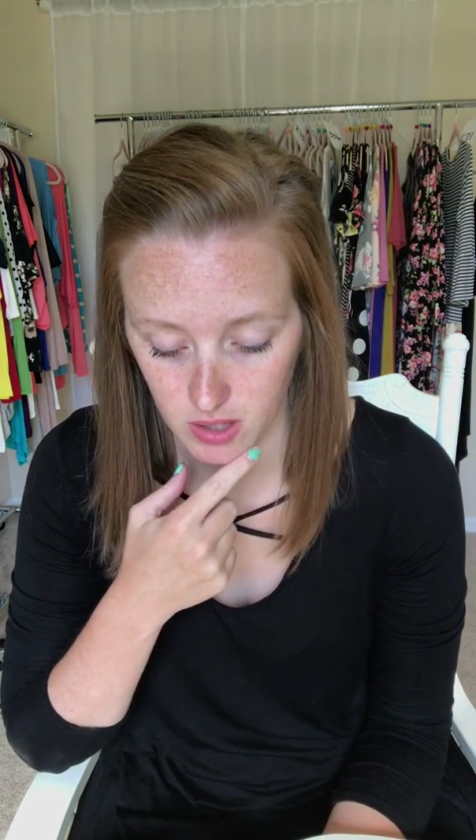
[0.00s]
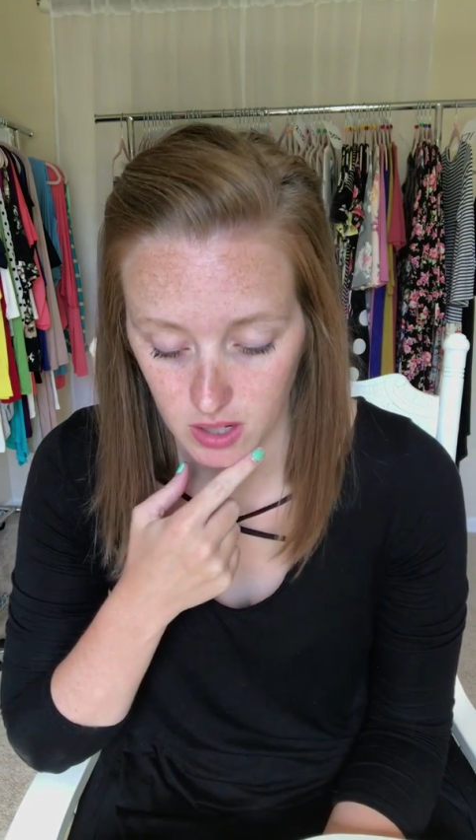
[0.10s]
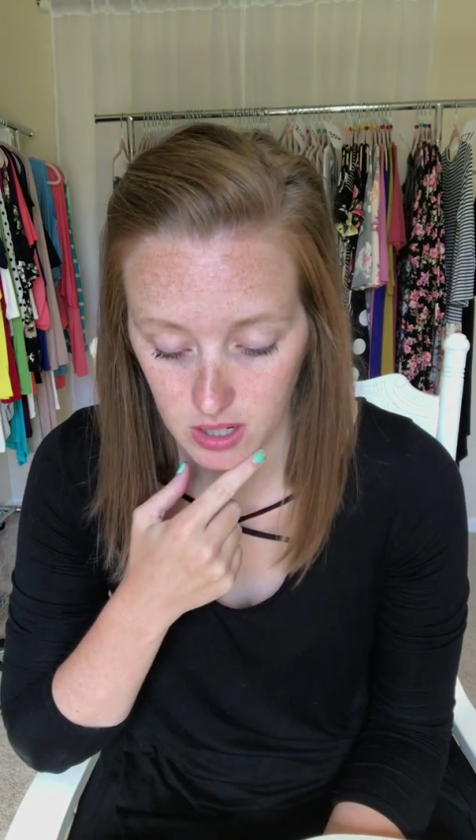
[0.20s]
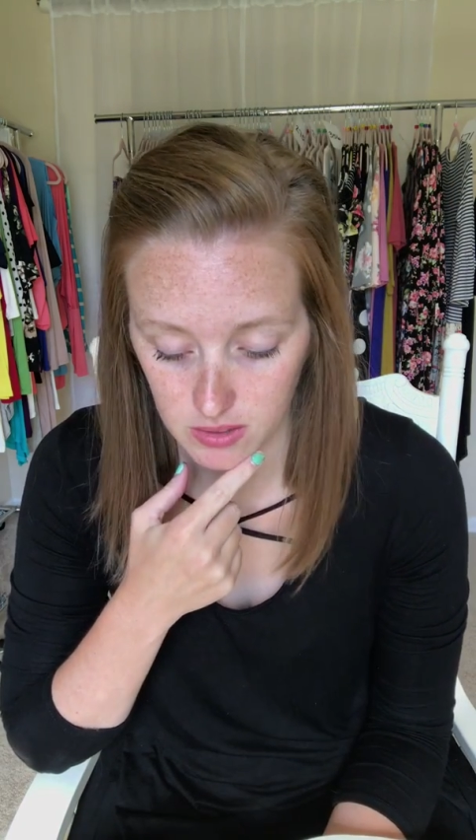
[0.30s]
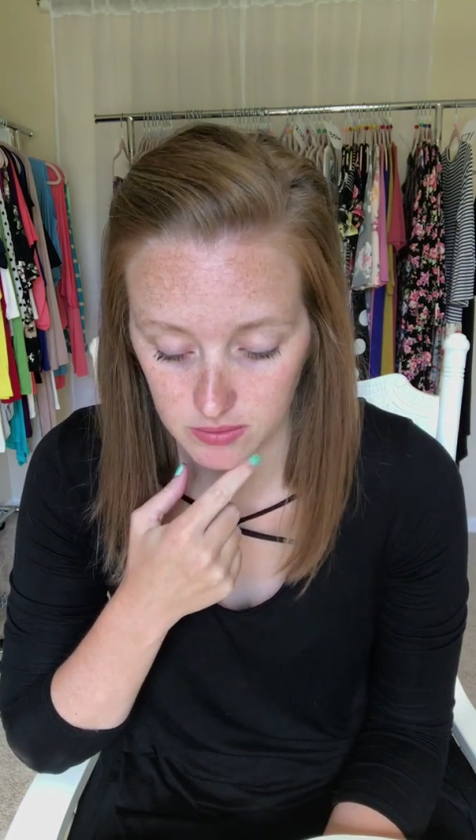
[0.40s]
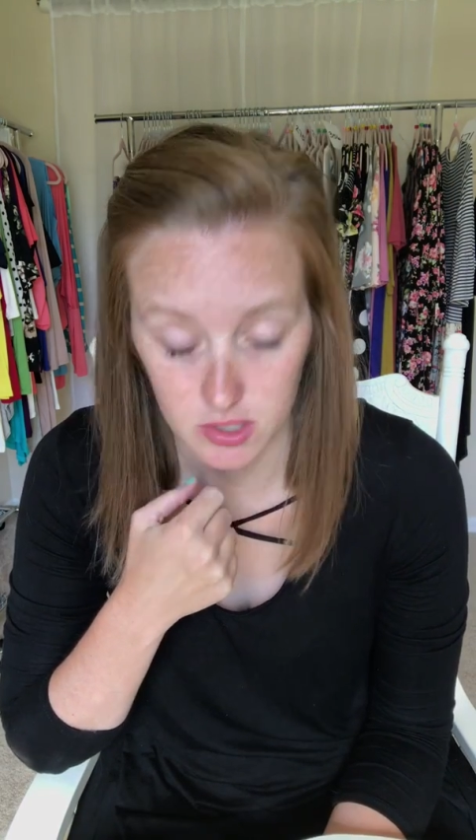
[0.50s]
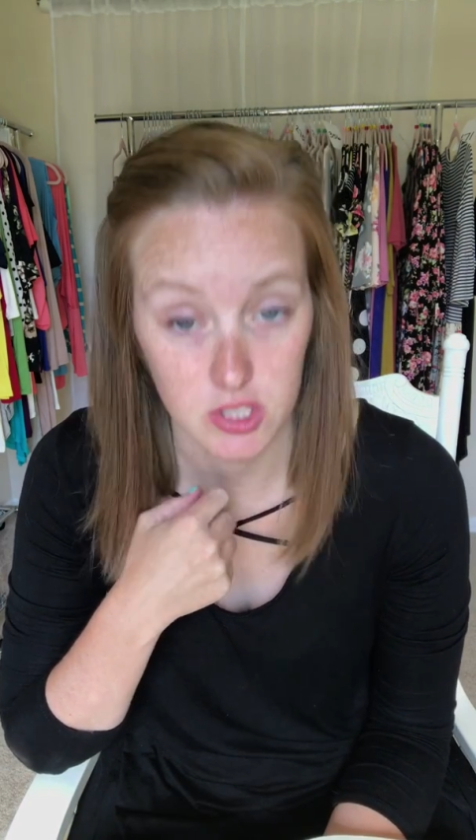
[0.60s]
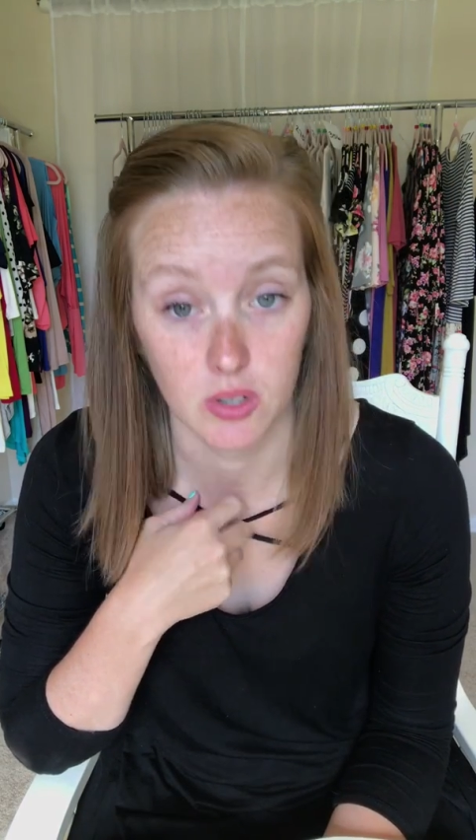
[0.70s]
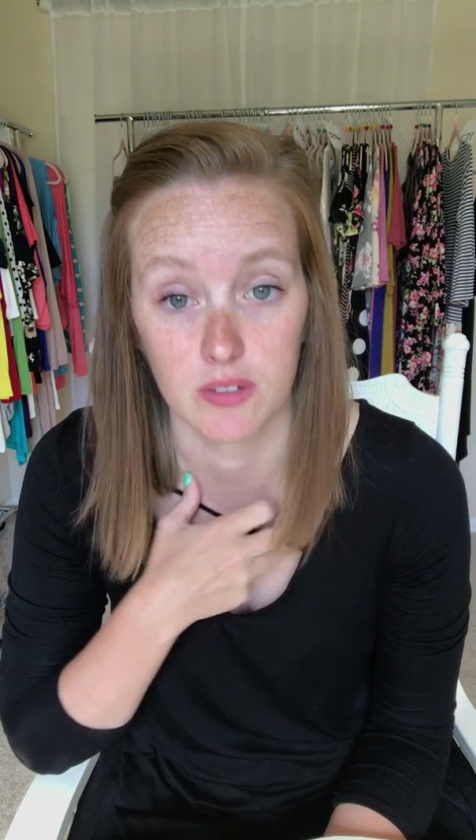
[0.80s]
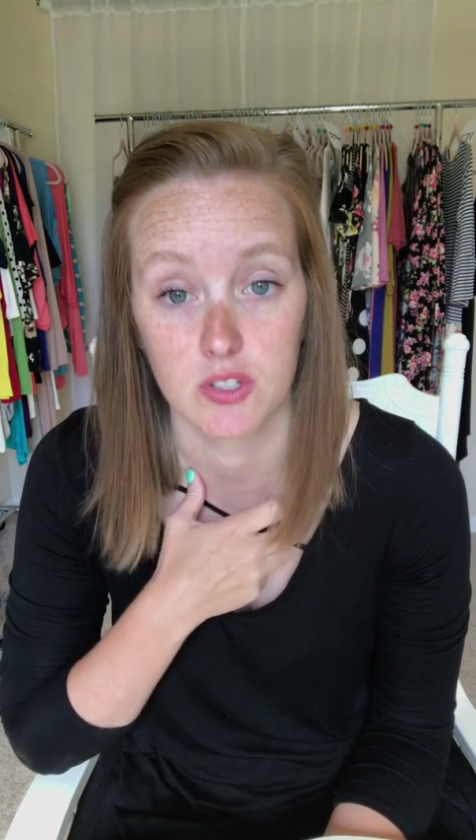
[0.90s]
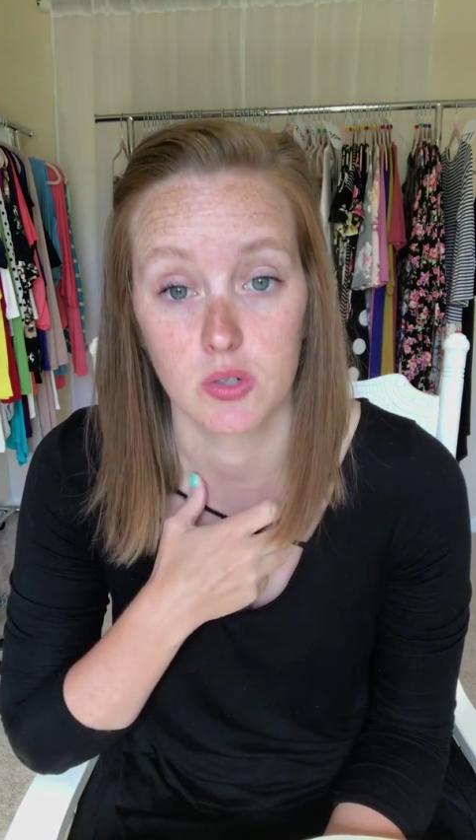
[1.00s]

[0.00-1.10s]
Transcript: for a total of